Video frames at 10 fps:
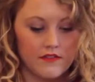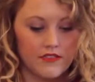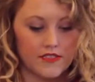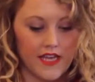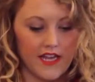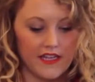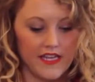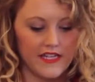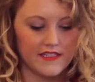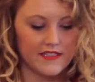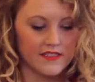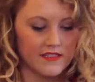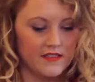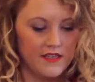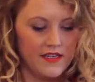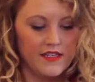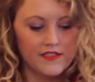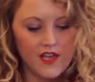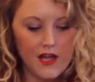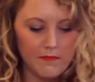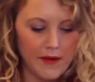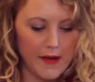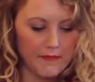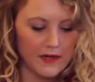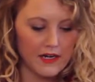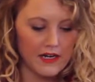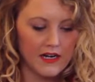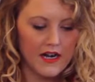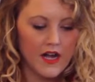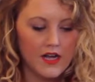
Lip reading: scallions, salt, pepper,